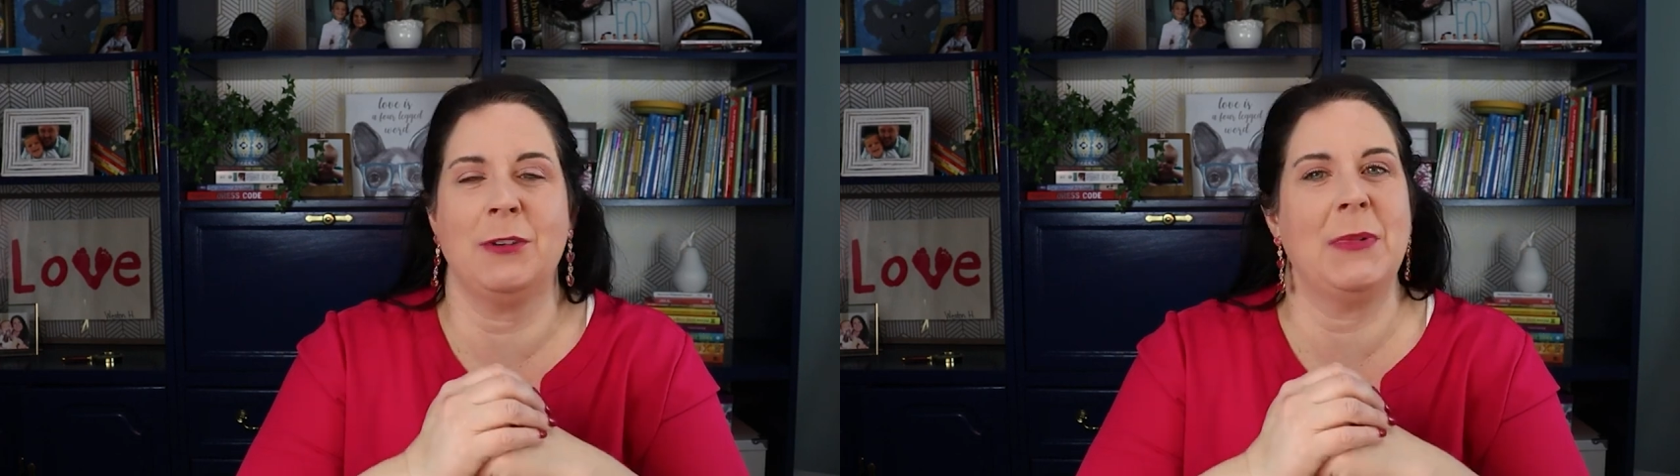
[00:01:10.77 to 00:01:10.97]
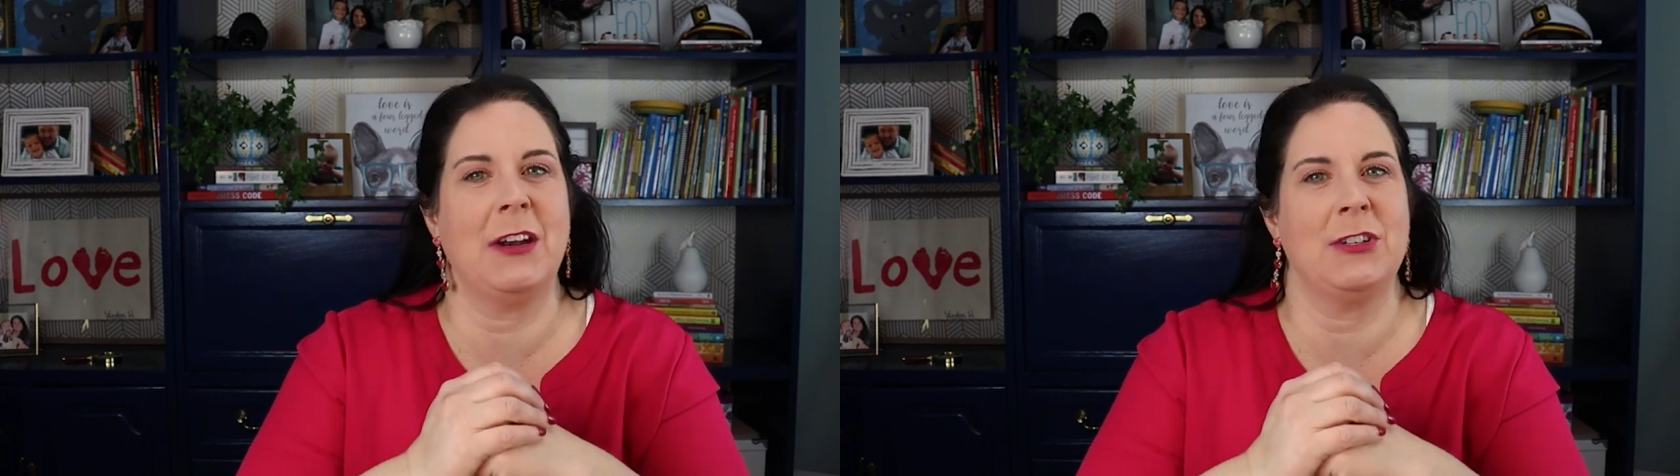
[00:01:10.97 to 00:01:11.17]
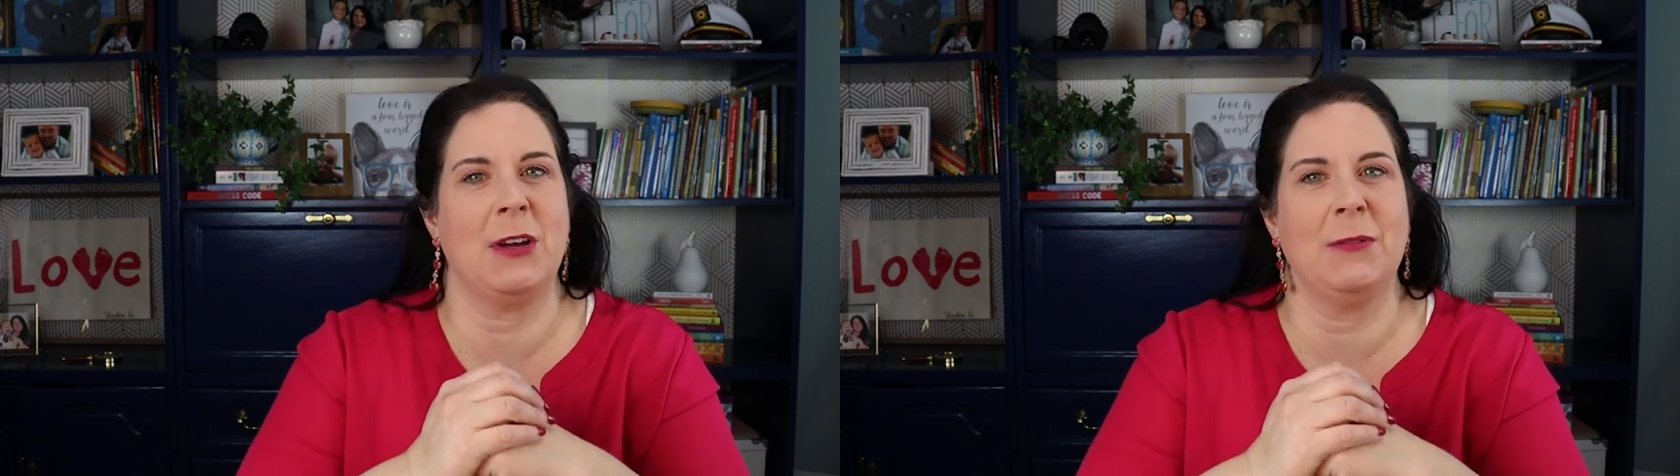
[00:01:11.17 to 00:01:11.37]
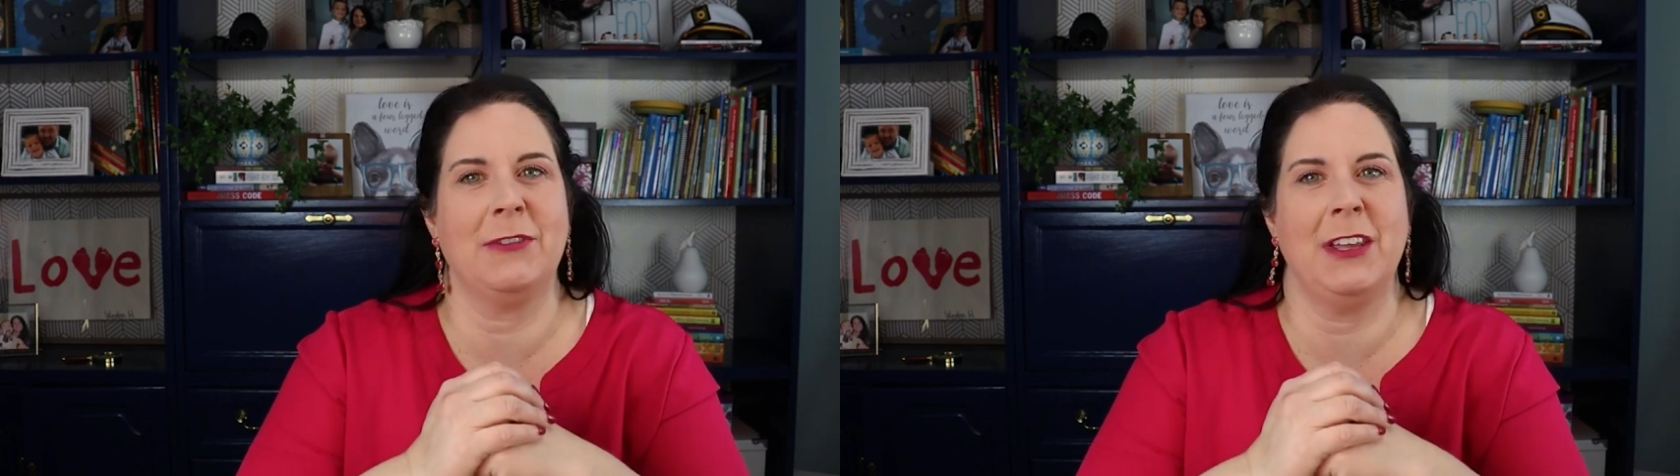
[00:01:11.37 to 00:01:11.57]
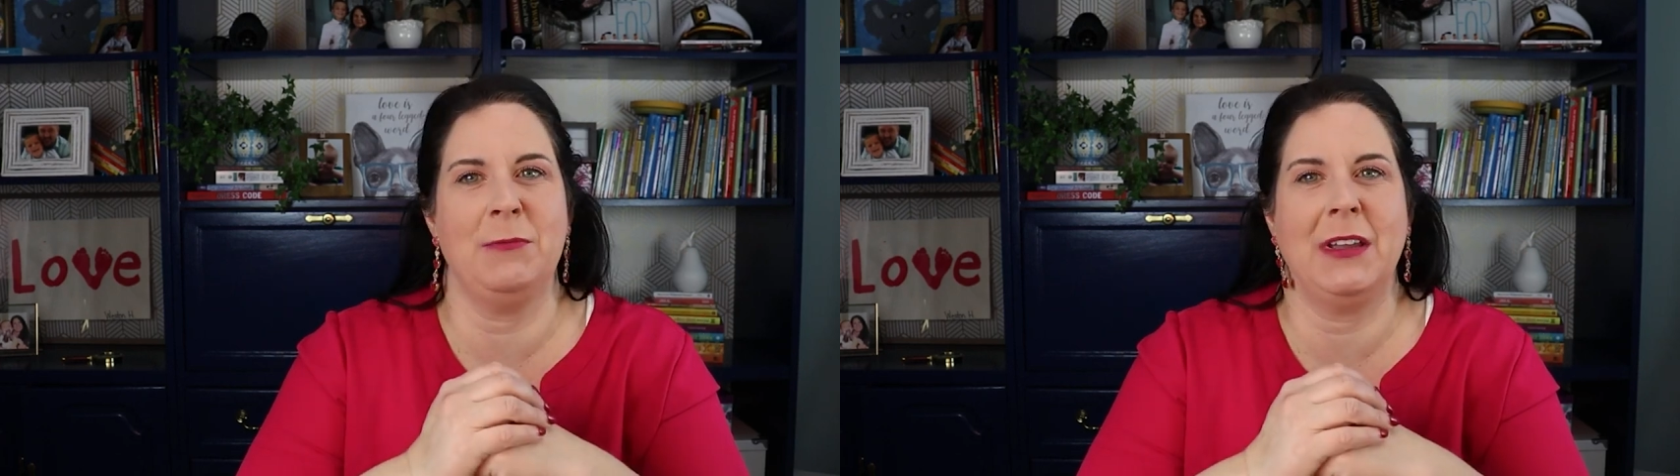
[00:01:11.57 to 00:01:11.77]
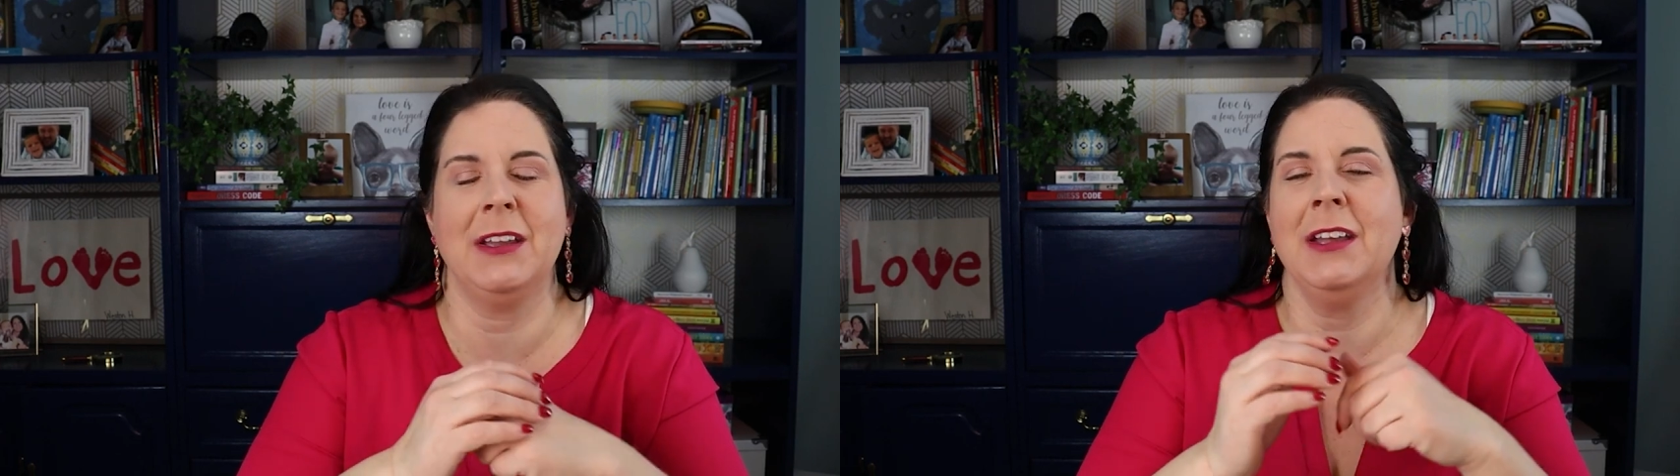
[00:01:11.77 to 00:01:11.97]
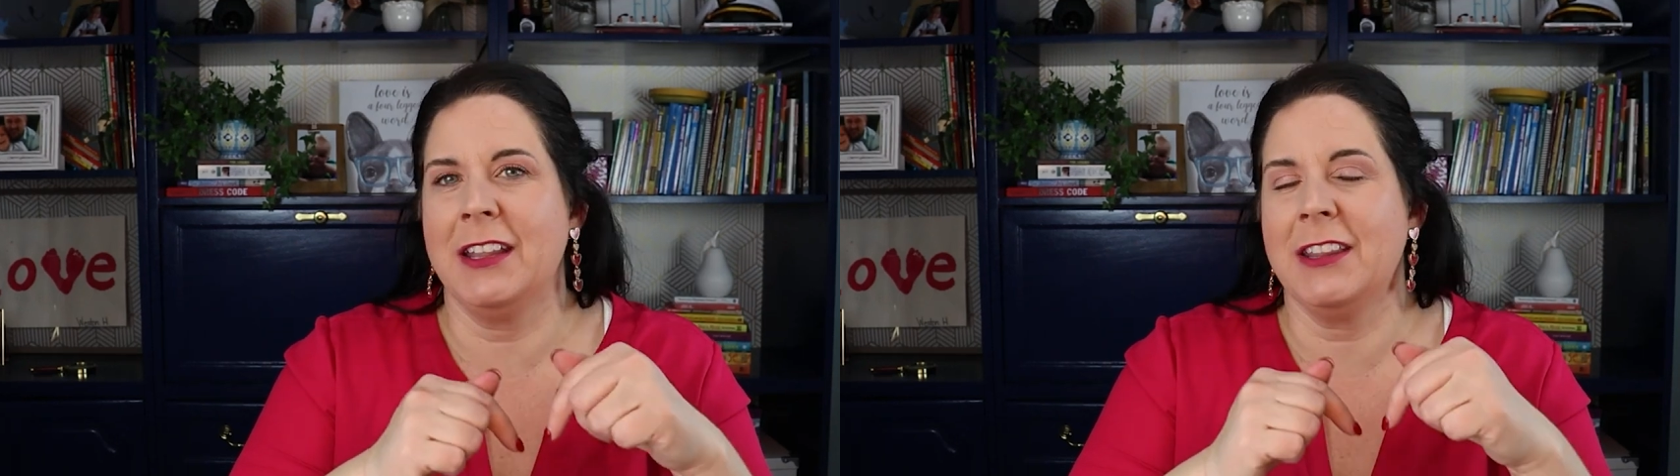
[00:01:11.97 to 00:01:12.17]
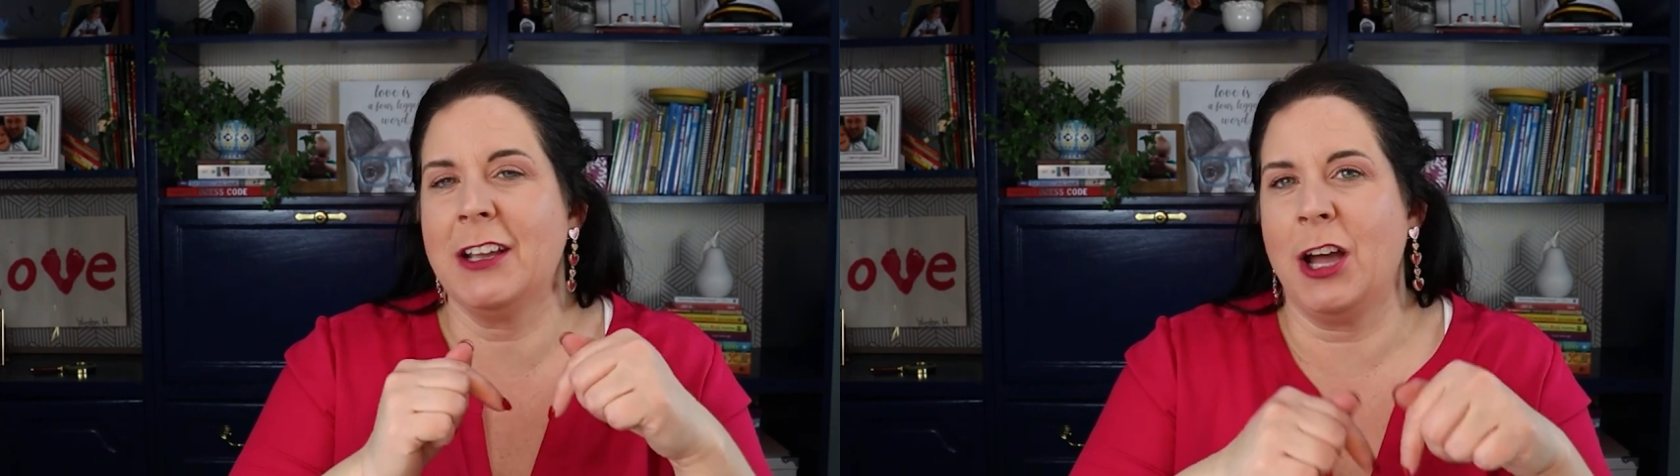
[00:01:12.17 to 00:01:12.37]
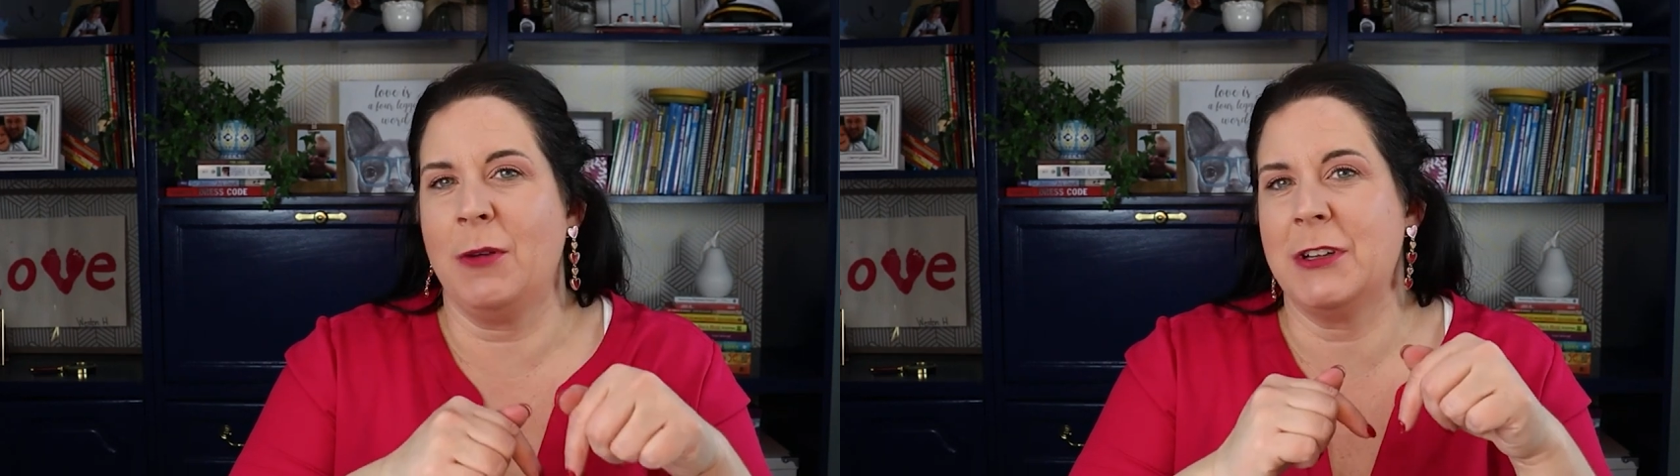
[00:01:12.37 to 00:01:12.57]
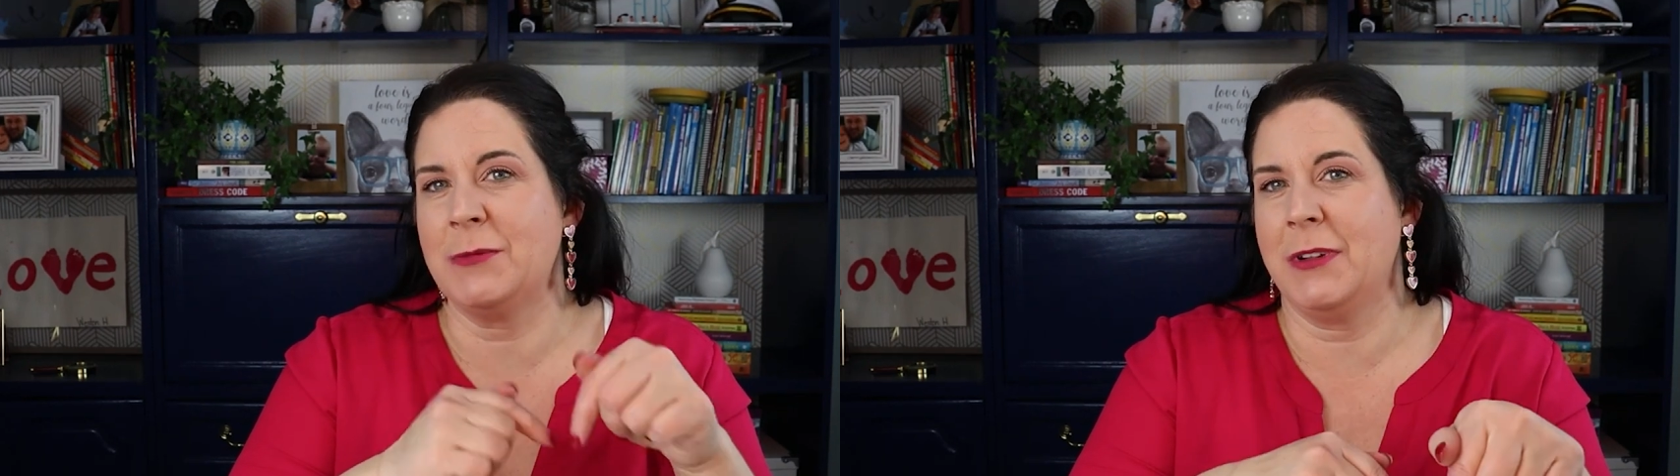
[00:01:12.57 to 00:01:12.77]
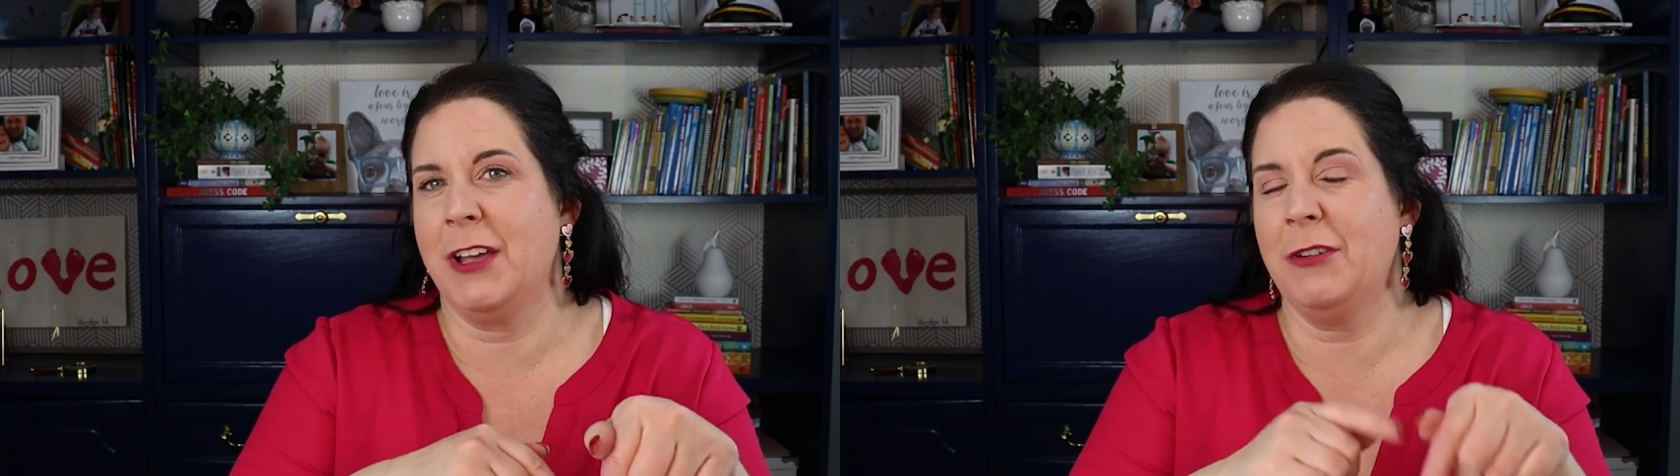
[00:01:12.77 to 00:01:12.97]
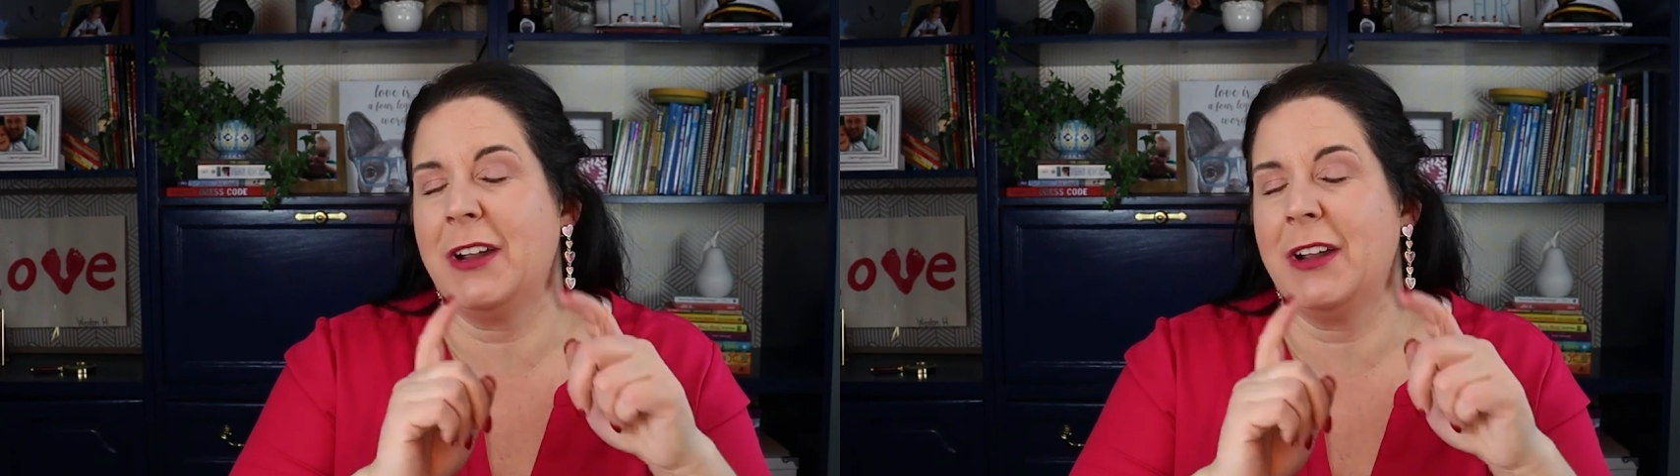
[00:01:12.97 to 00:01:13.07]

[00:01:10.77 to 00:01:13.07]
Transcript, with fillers: do a better job of keeping in the comments below,